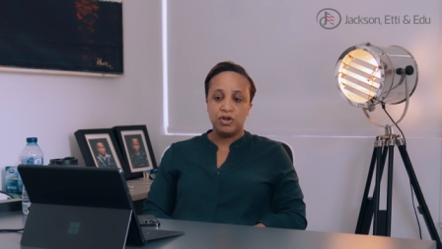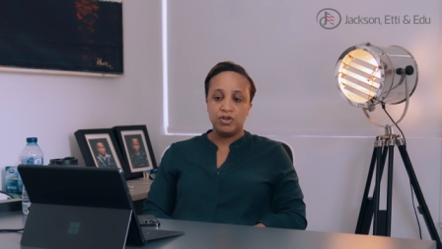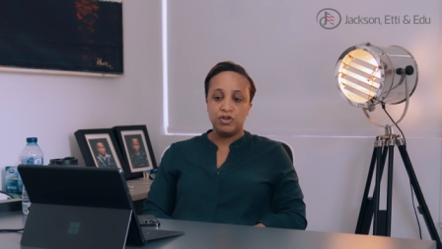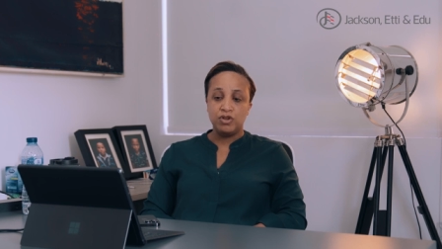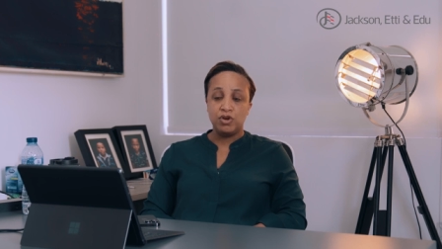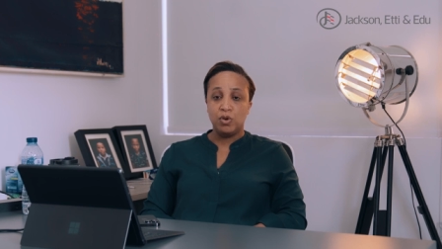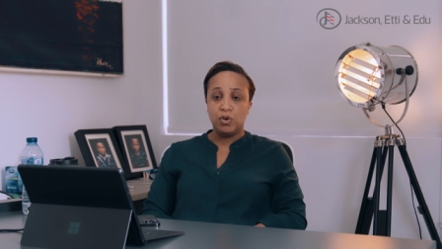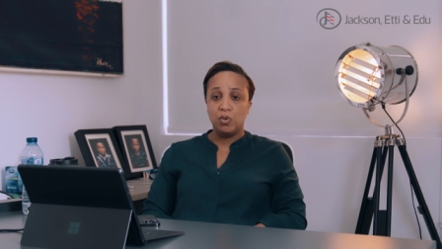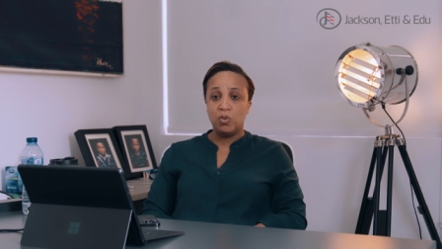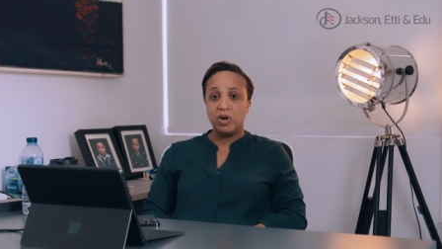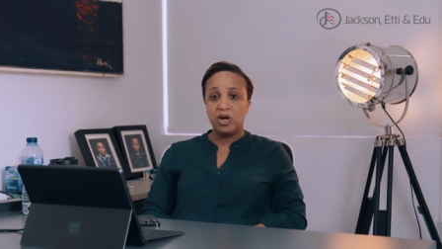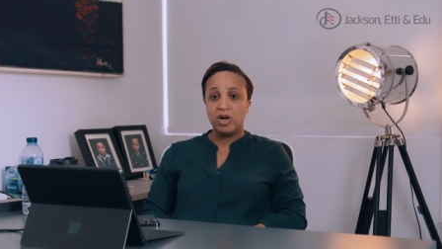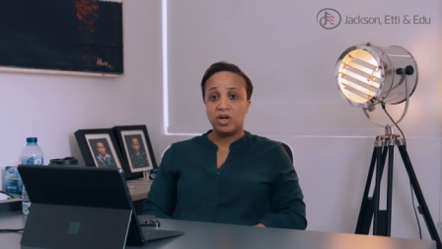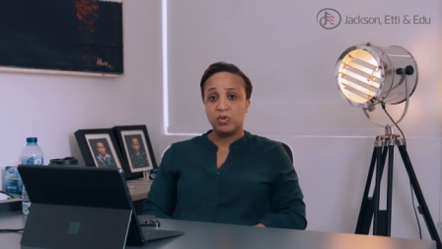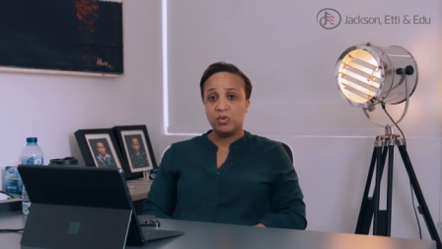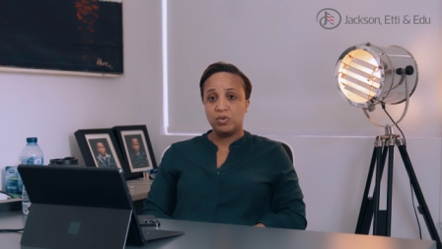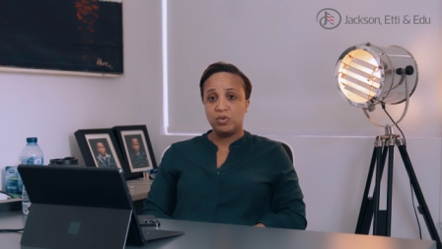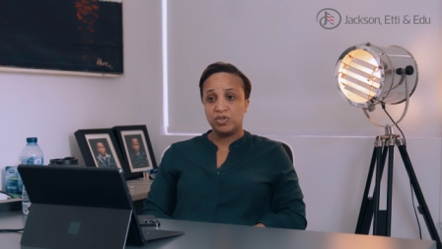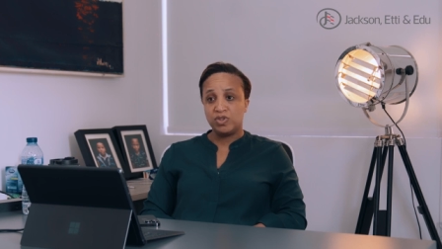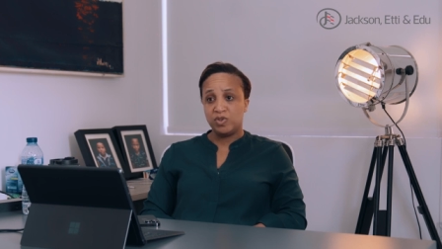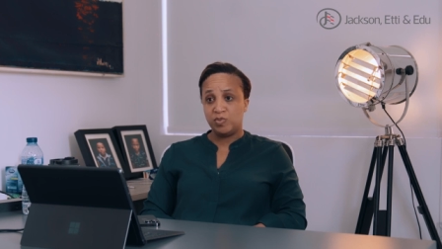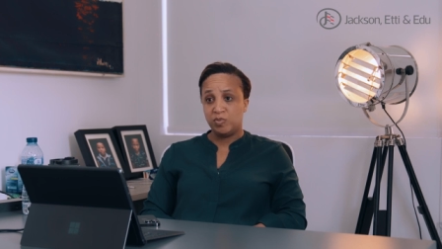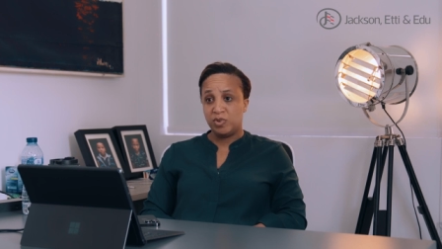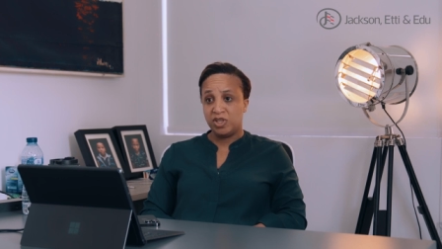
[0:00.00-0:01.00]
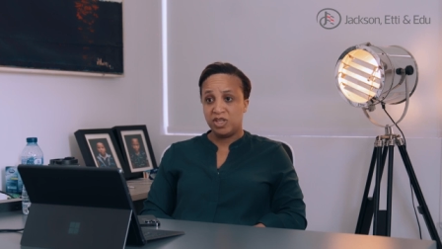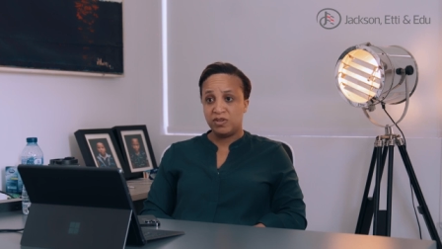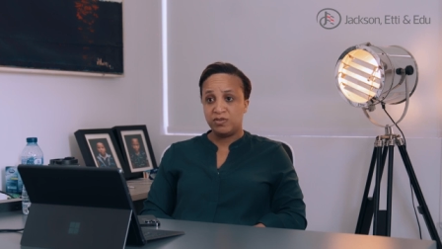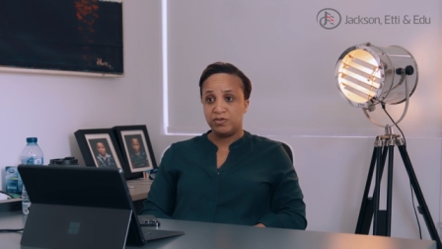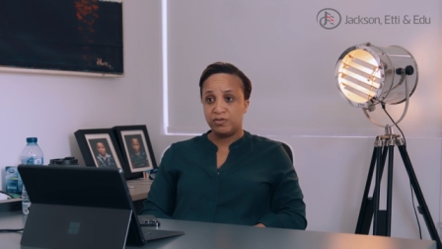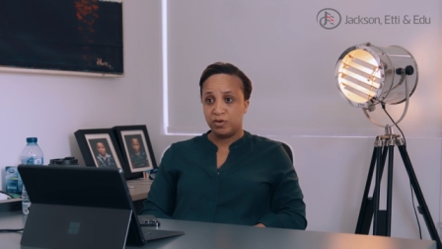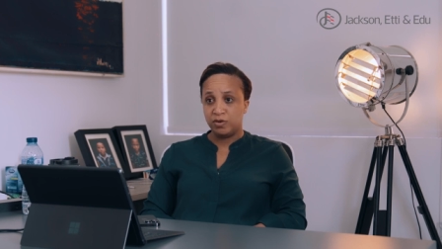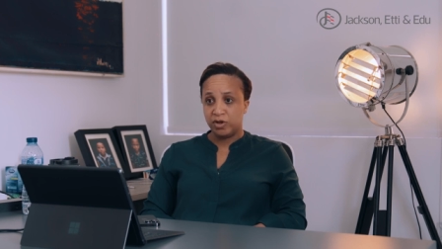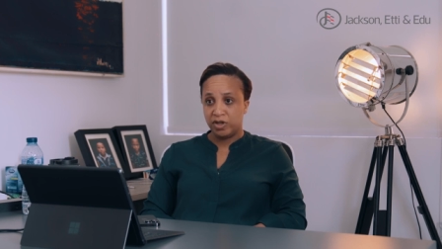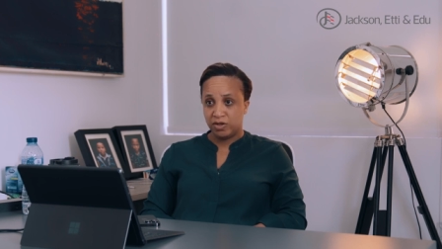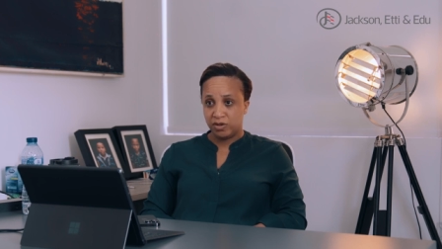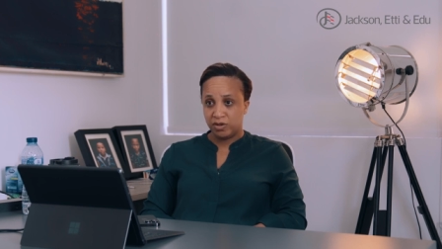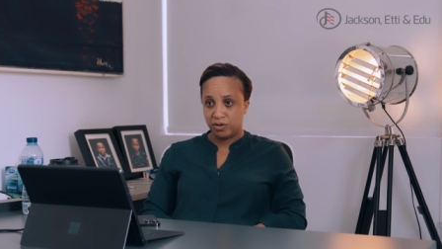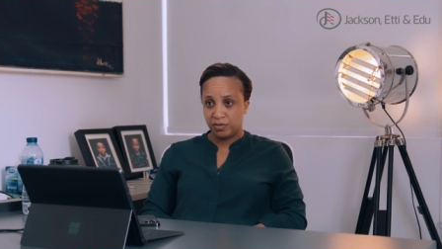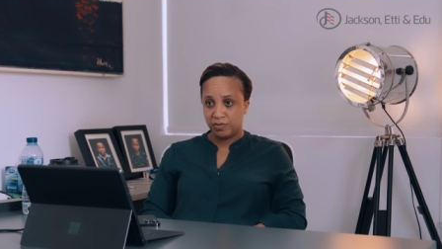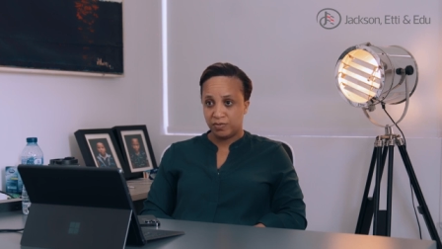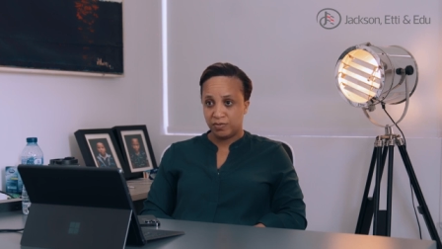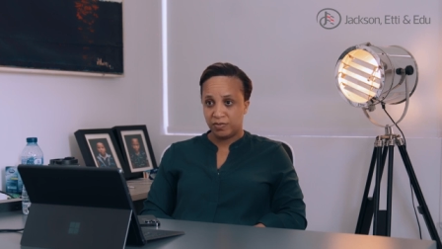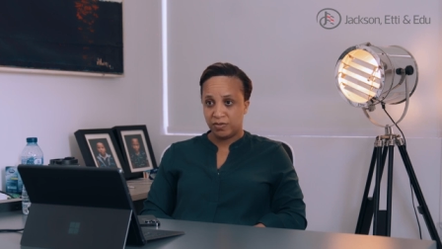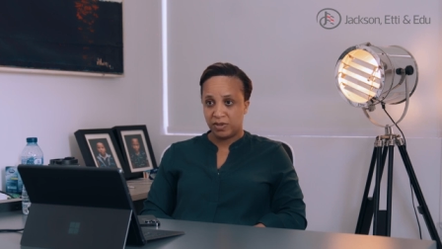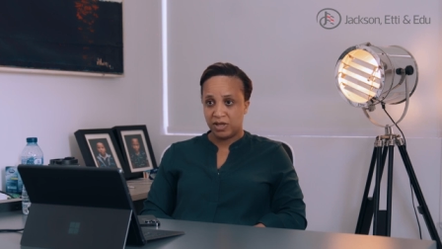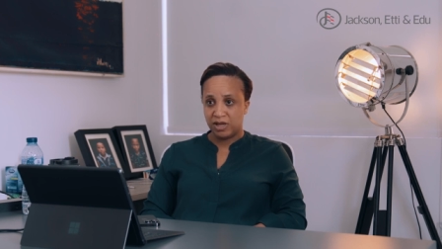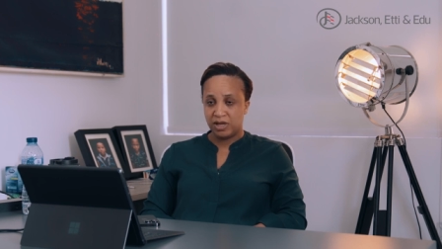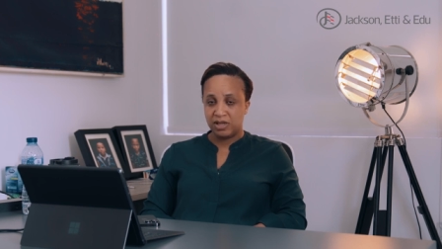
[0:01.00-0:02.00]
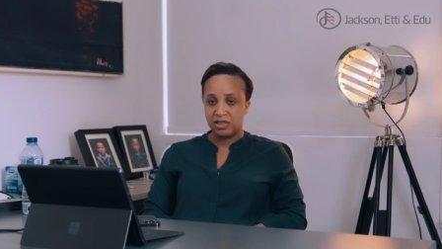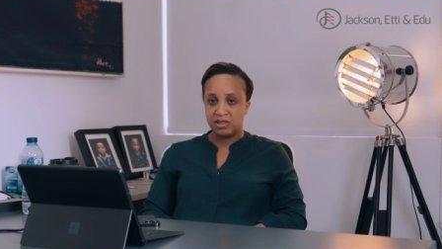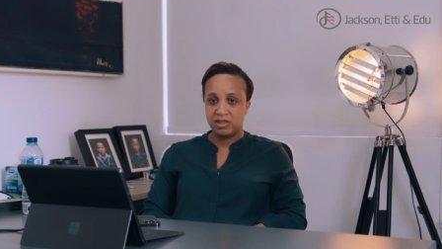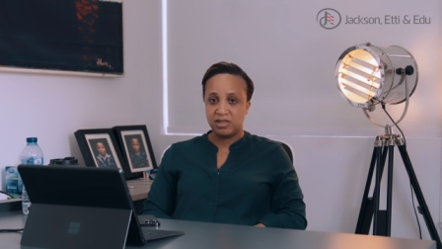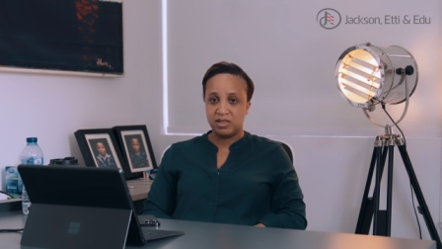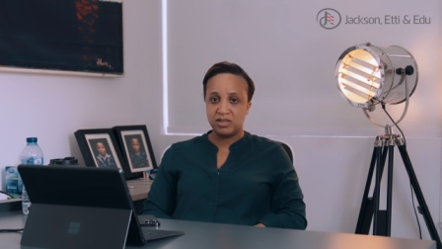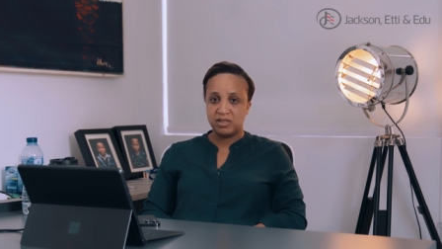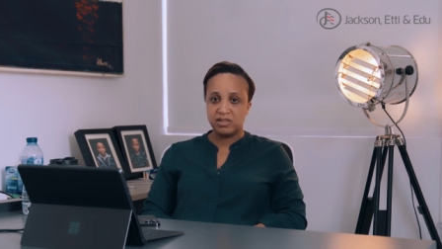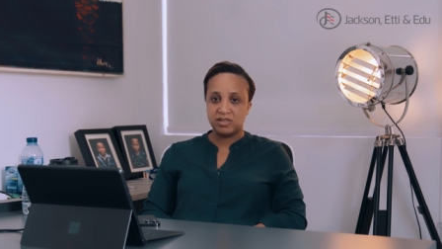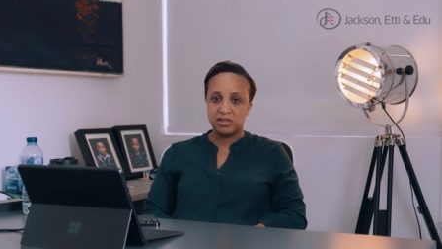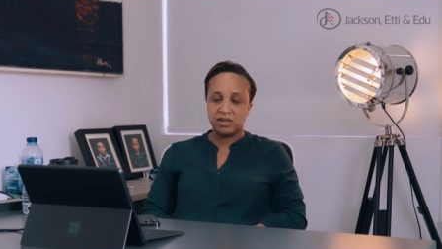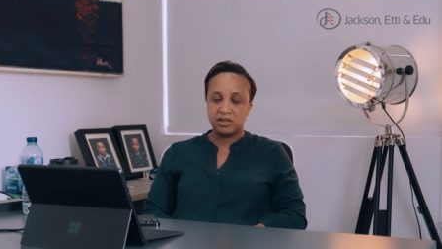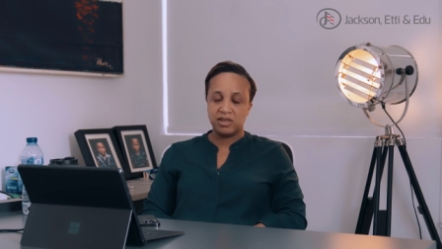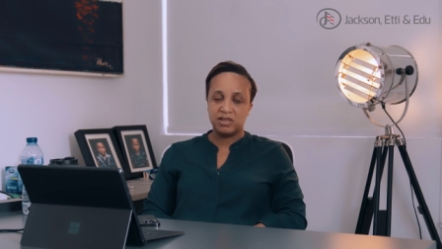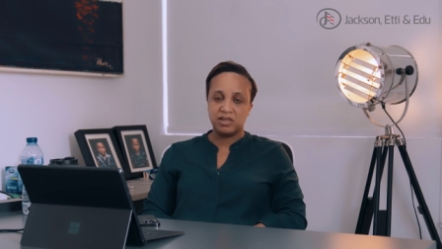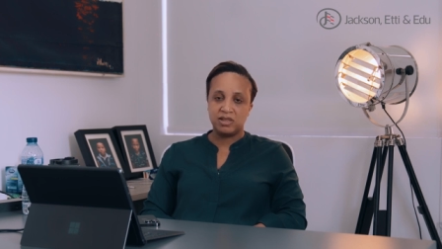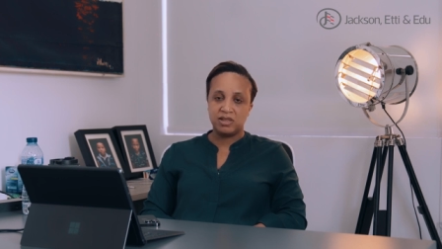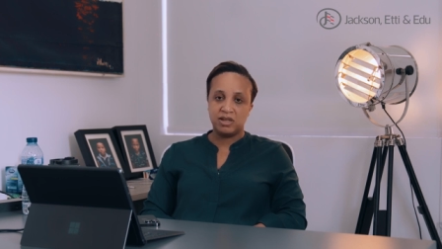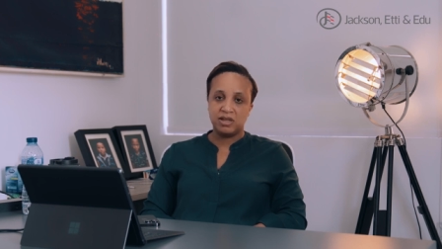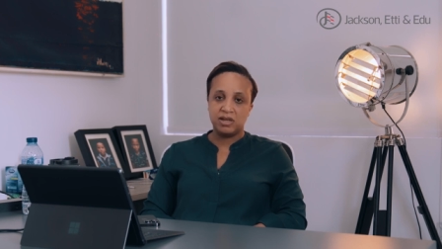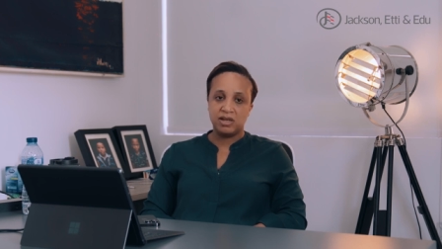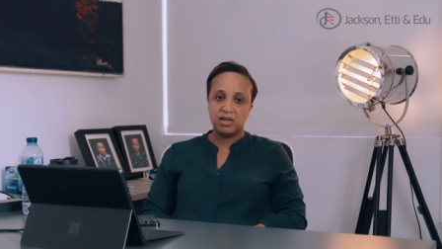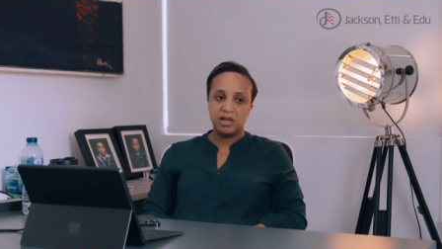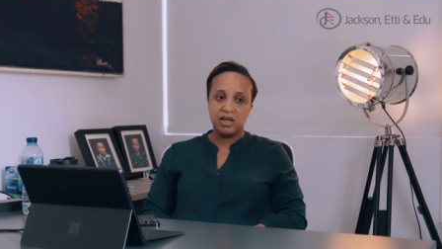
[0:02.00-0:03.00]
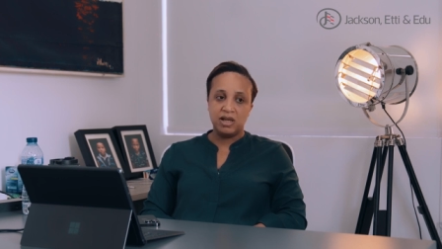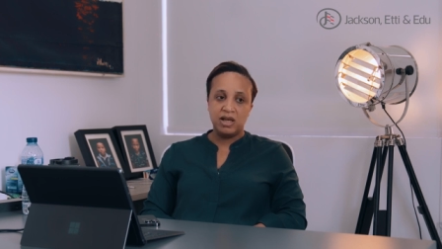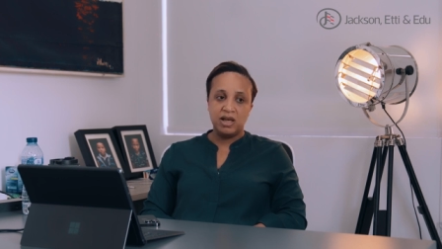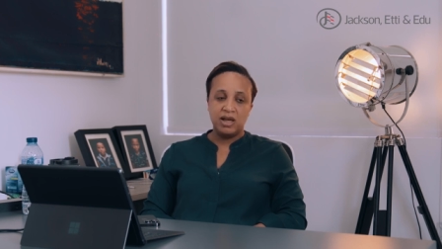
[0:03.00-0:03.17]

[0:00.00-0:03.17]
your work will speak for you and things like that.